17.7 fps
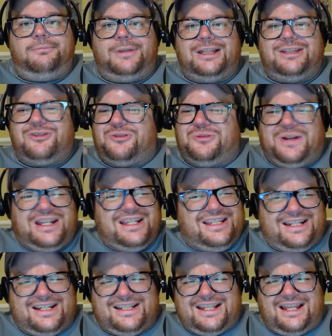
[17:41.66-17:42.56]
It's
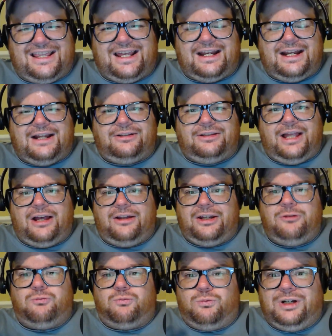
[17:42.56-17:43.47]
crazy to say that out
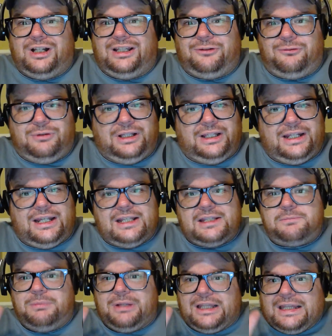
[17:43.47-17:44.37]
loud. It really, really
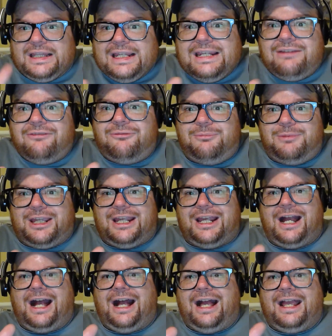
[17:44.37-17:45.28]
is. Believe
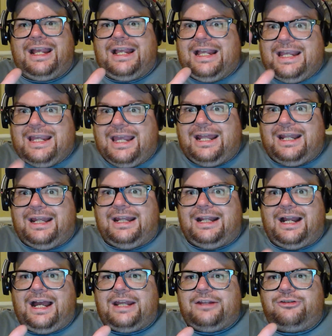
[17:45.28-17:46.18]
me, I get
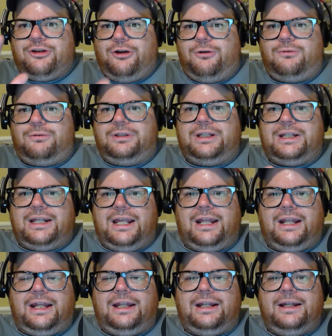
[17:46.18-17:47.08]
it. I totally
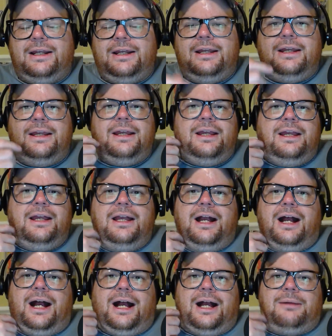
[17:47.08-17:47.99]
get it.
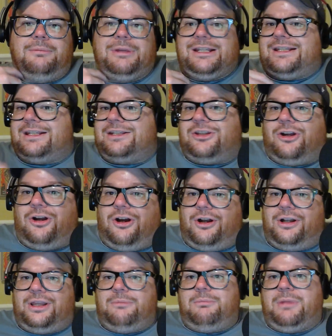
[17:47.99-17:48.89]
Is this a
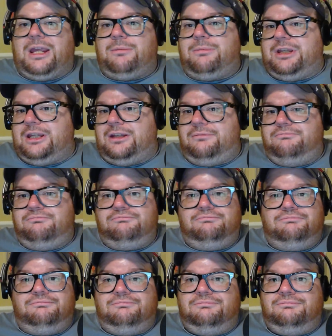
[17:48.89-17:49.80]
card that maybe
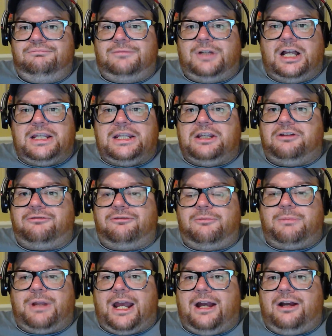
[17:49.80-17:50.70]
a year
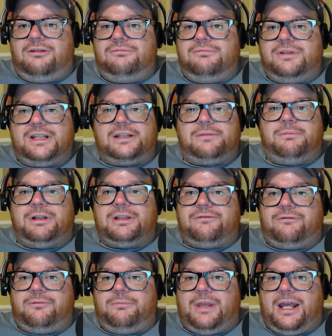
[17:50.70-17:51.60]
from now, 6
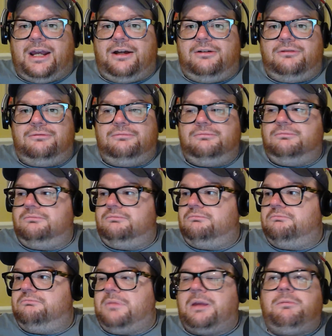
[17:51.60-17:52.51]
months from now,
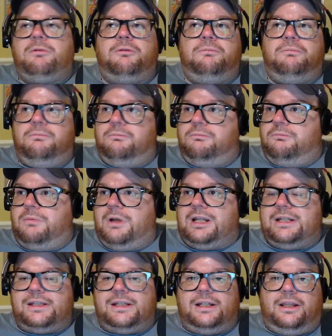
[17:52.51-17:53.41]
maybe when
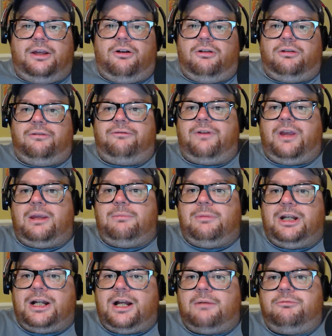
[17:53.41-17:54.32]
he's in the Hall of
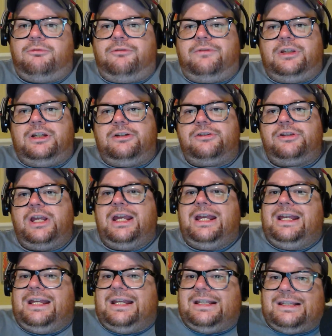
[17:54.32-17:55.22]
Fame in a couple of years,
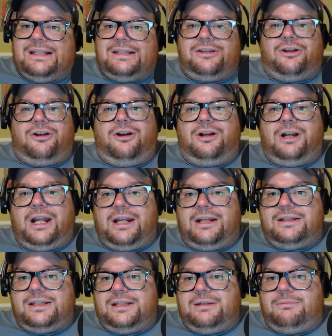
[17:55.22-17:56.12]
is this a card I
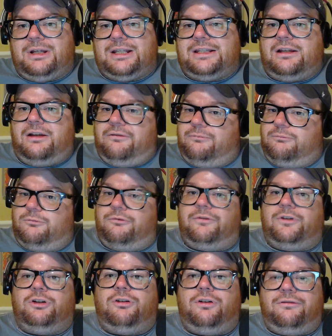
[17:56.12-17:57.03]
could see myself
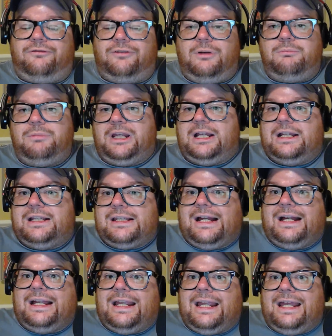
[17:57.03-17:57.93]
moving on from? Because
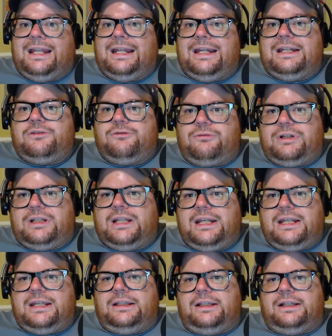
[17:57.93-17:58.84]
again, it's
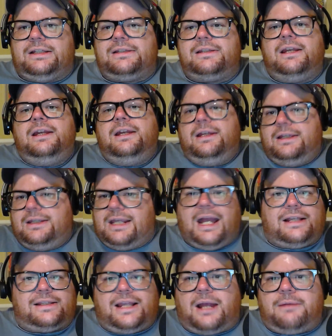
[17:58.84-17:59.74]
ridiculous.
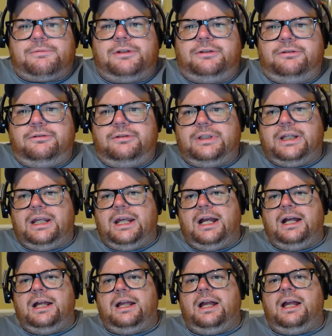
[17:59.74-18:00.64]
Yes, absolutely.
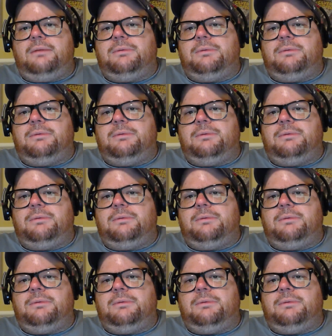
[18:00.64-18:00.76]
I